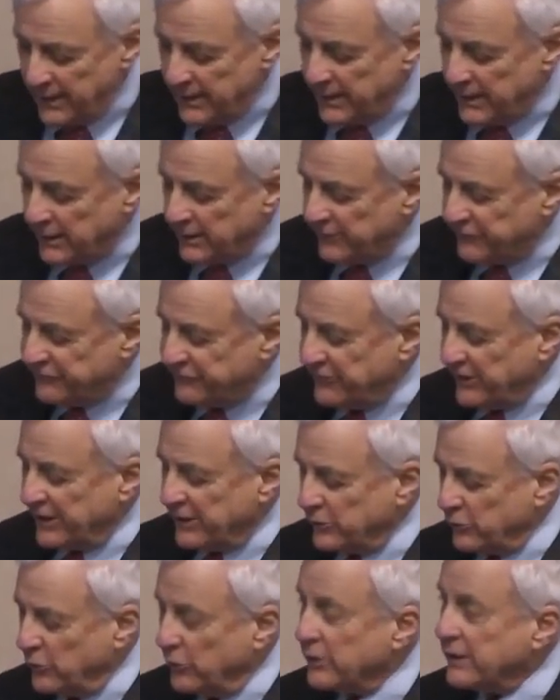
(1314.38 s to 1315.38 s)
Now let's take
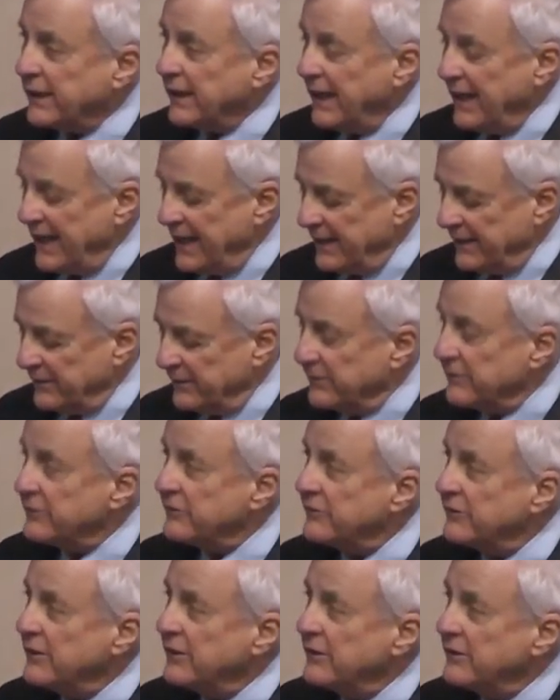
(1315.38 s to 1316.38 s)
a look at
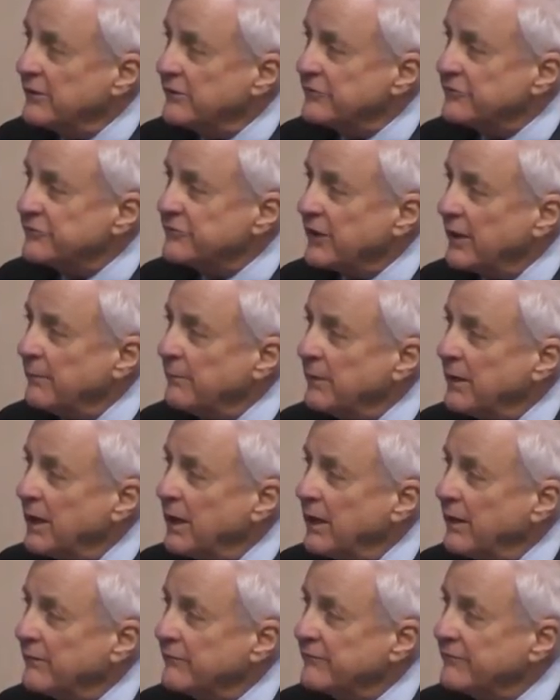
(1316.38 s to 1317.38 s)
some
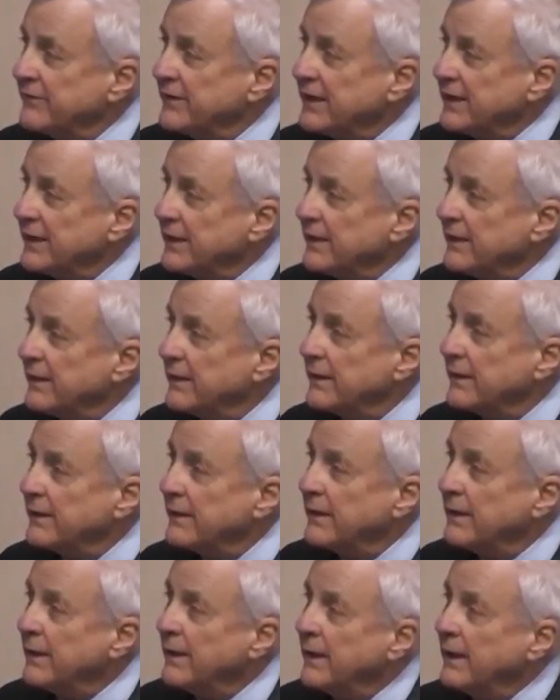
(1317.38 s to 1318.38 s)
of the
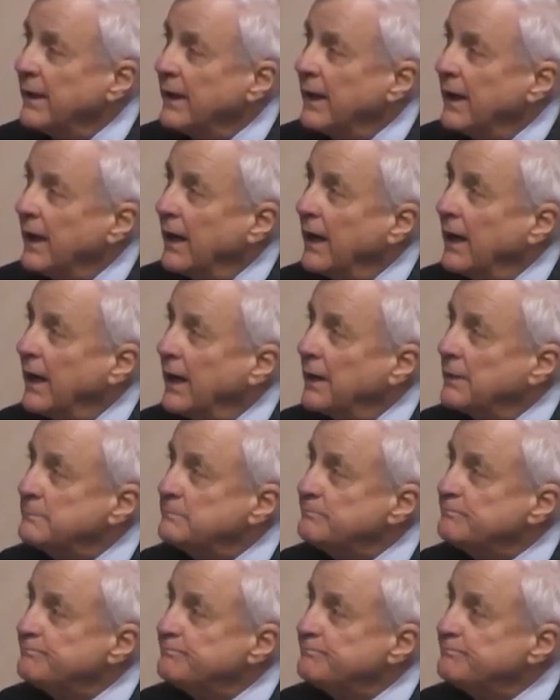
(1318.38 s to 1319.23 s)
uh,